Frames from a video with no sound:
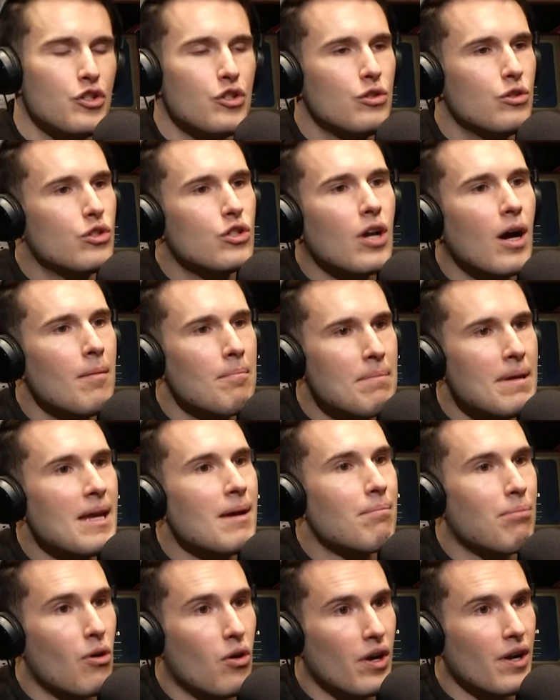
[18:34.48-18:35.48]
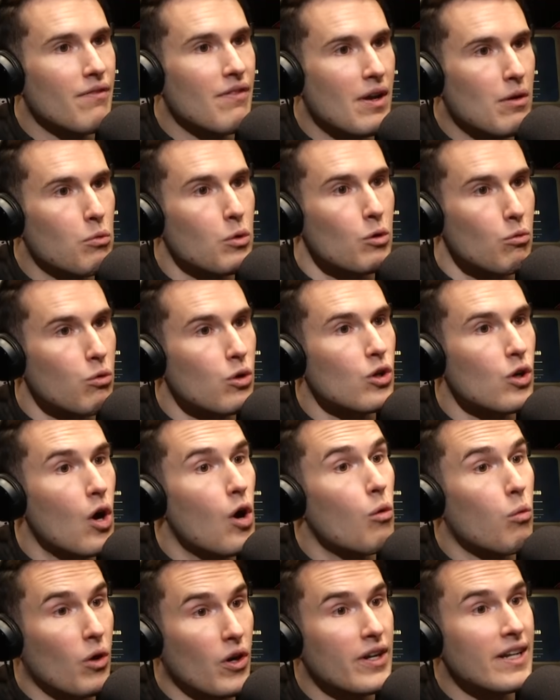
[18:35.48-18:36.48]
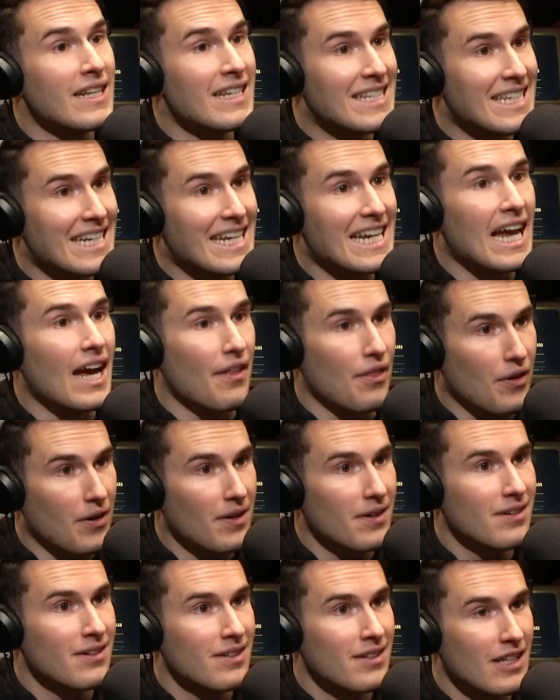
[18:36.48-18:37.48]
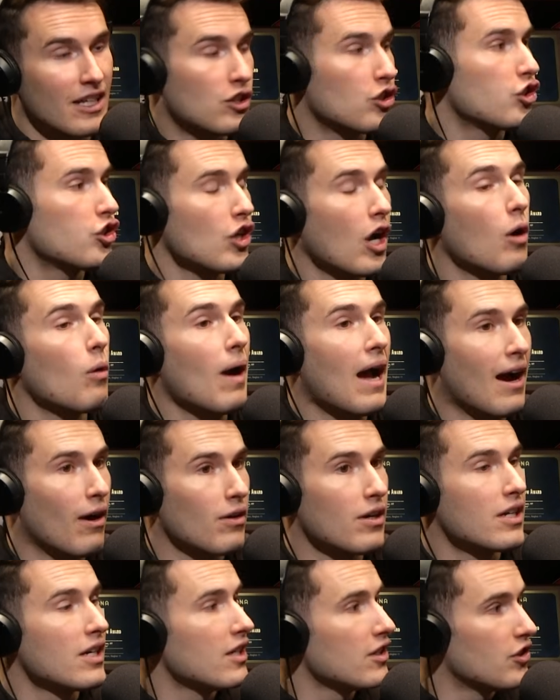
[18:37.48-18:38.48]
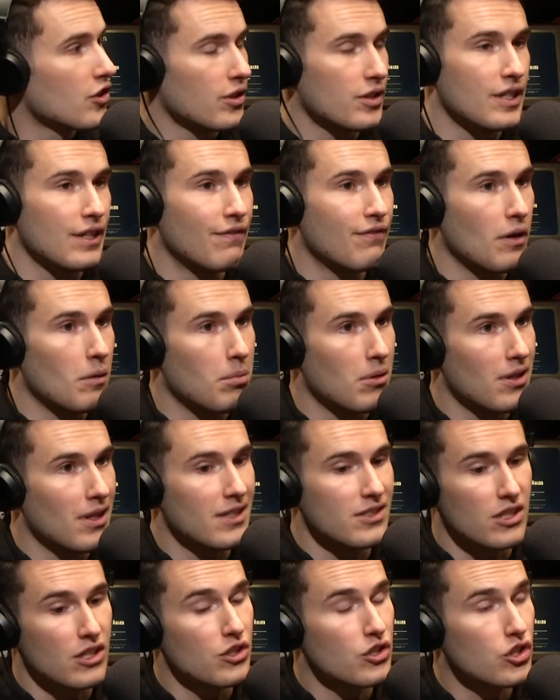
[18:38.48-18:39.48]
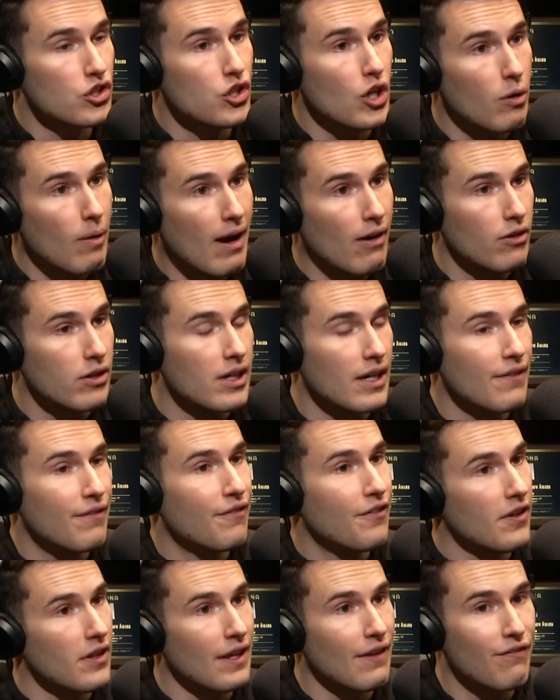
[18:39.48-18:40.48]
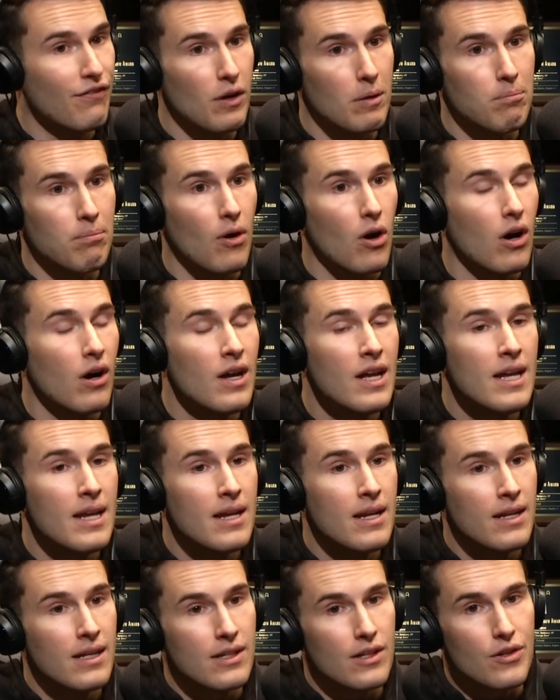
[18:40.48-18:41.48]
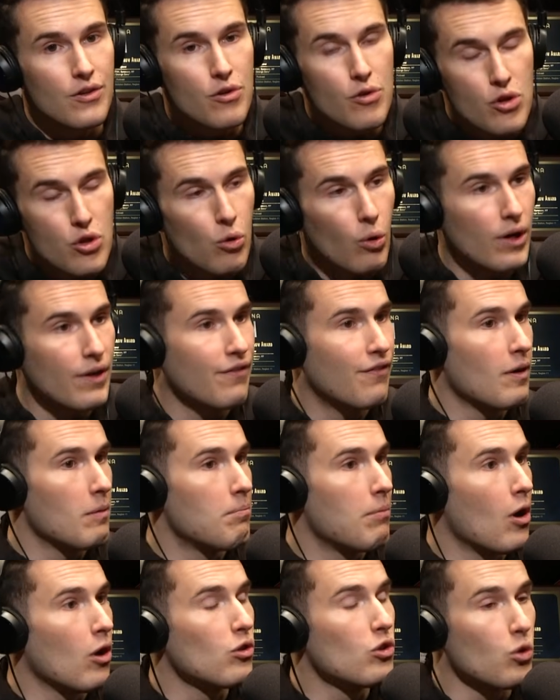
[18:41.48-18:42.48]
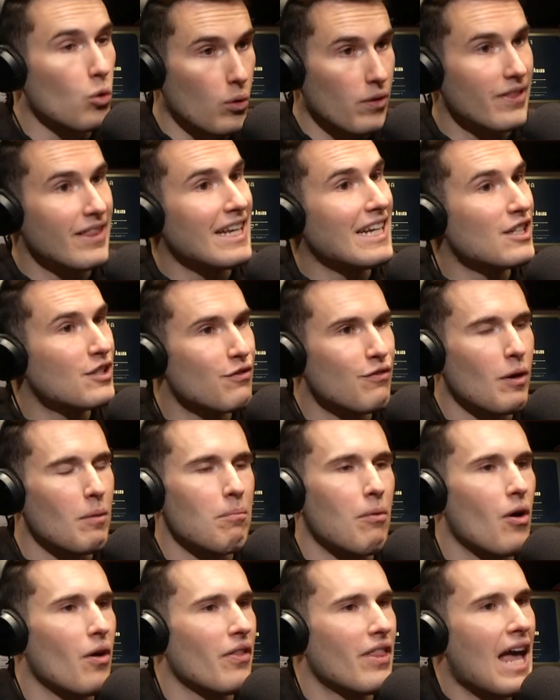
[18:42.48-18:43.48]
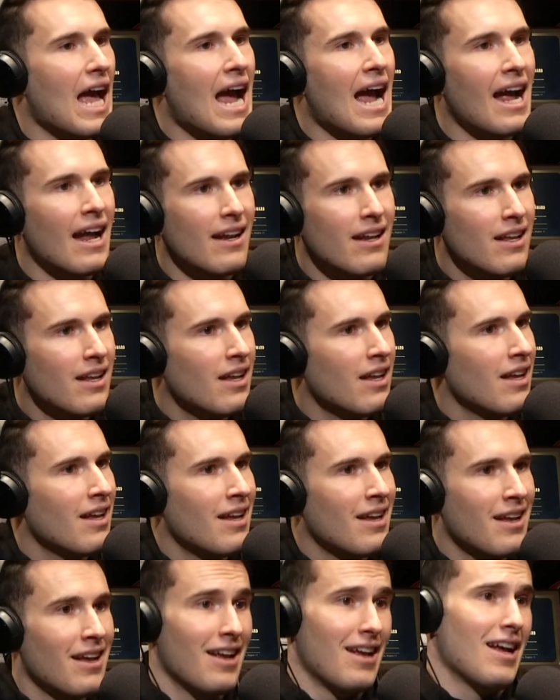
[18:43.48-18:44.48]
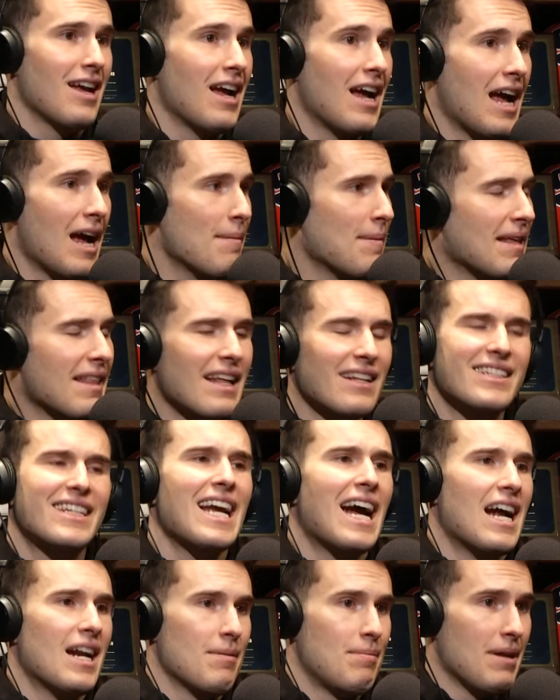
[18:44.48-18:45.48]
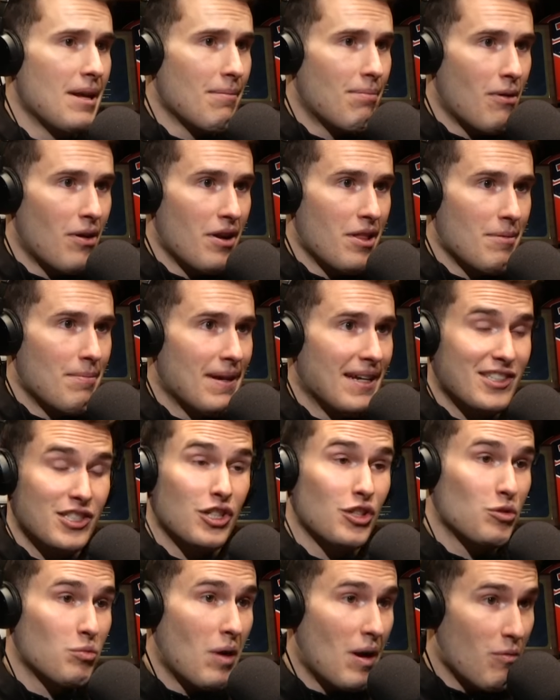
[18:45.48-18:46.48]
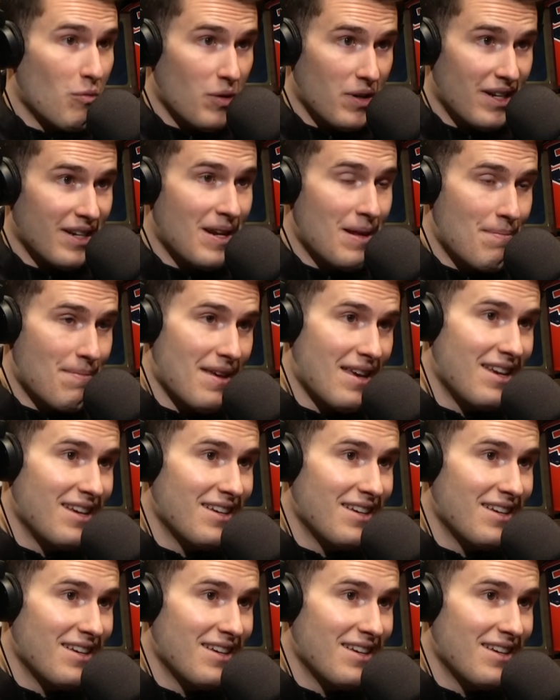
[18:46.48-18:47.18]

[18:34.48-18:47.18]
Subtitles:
Come be a part of it where we're all working together. Let's show how good Jersey football is. Let's show how good Philly football, New York football, Northeast football, that's got to be a part of the pitch, because why wouldn't it be?